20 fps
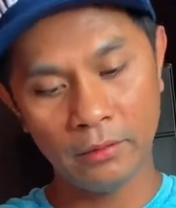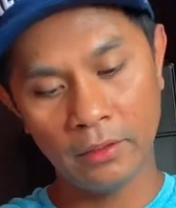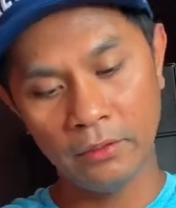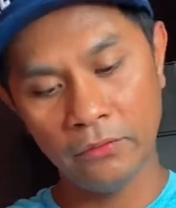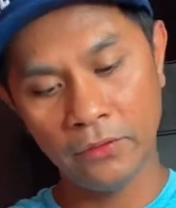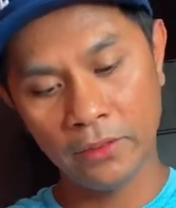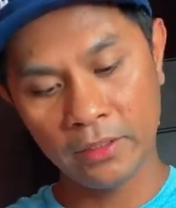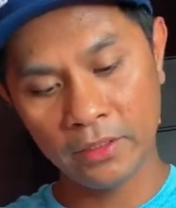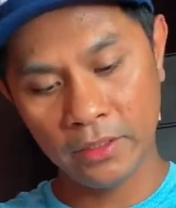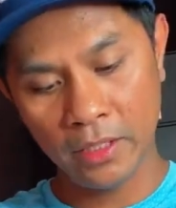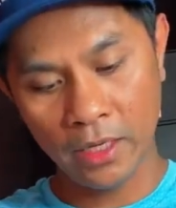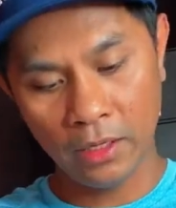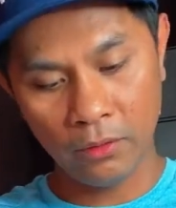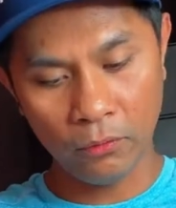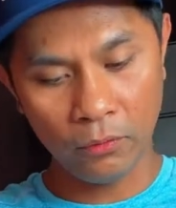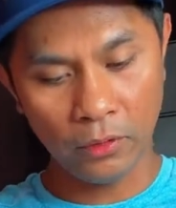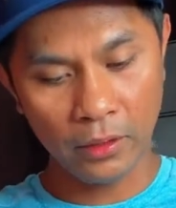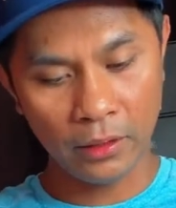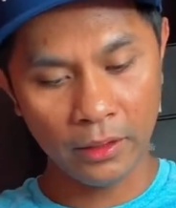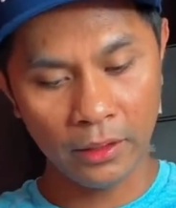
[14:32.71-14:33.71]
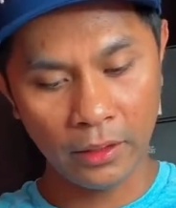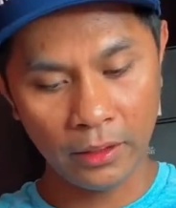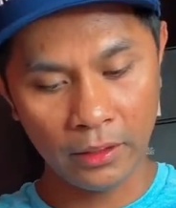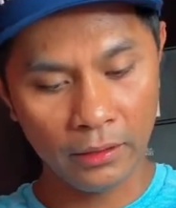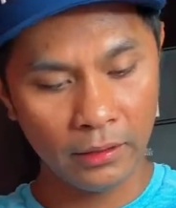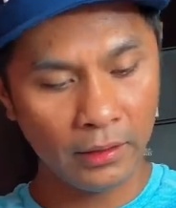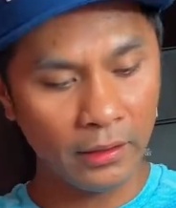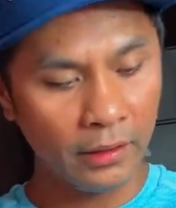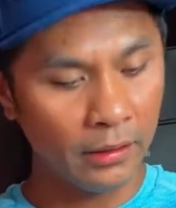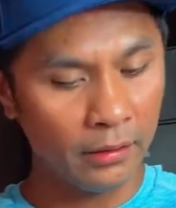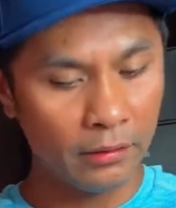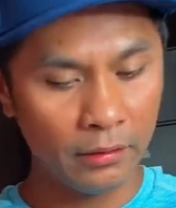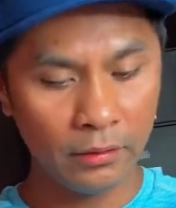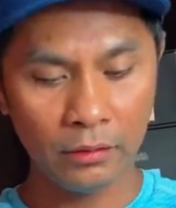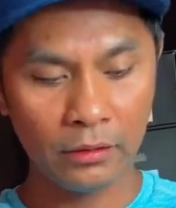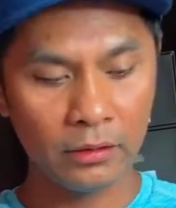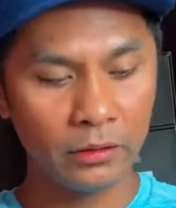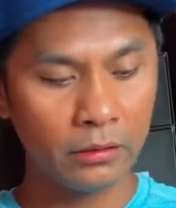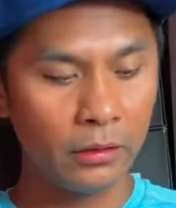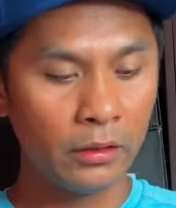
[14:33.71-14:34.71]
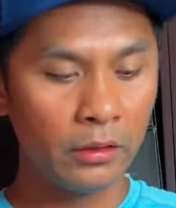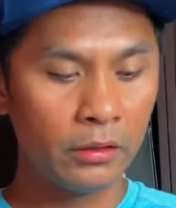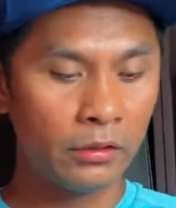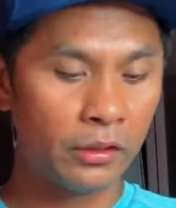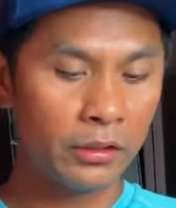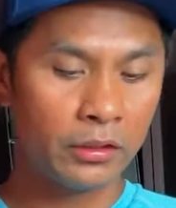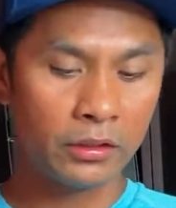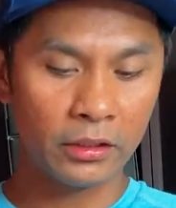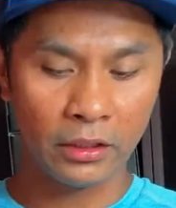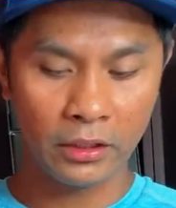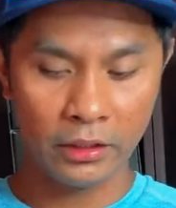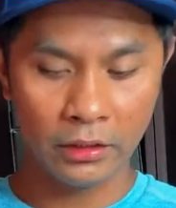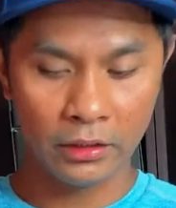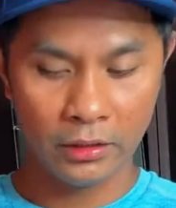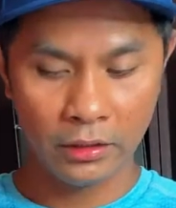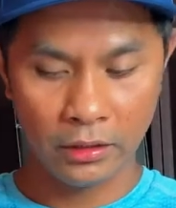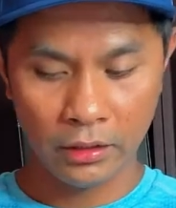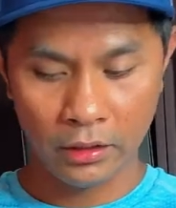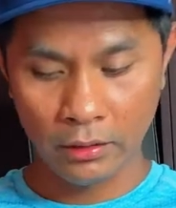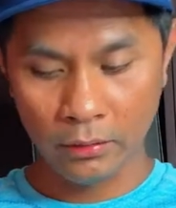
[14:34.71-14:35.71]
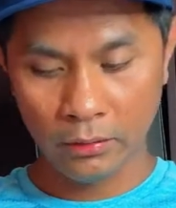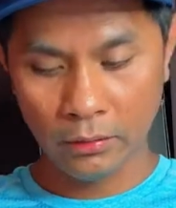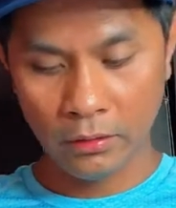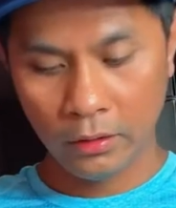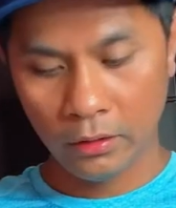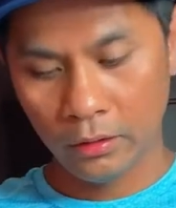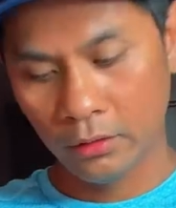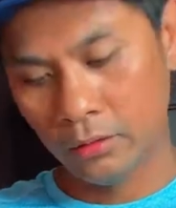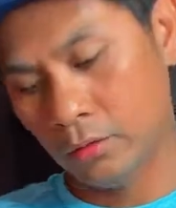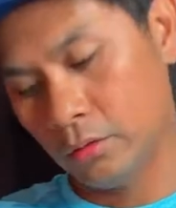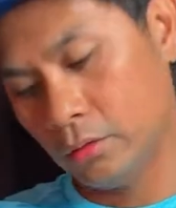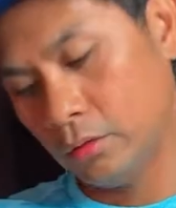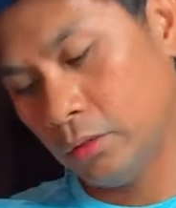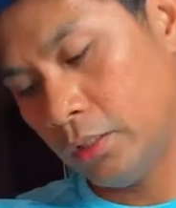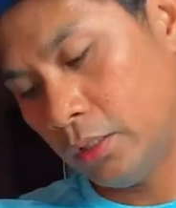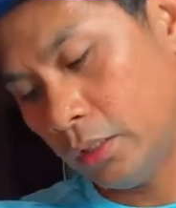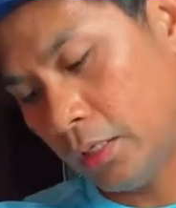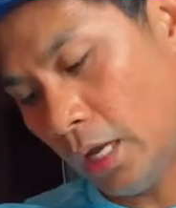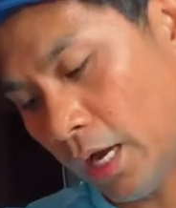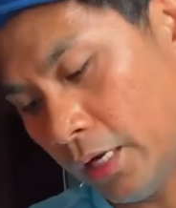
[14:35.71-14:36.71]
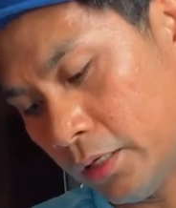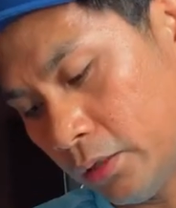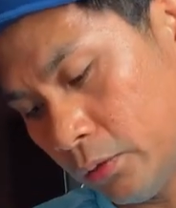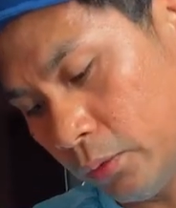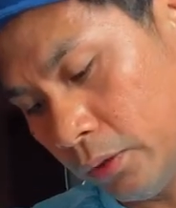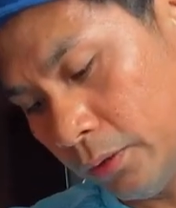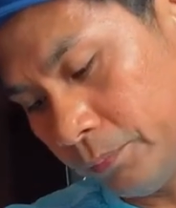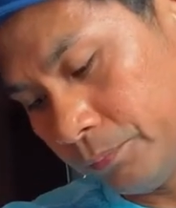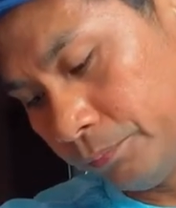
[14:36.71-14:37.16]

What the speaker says: If it's not working, then return the other one.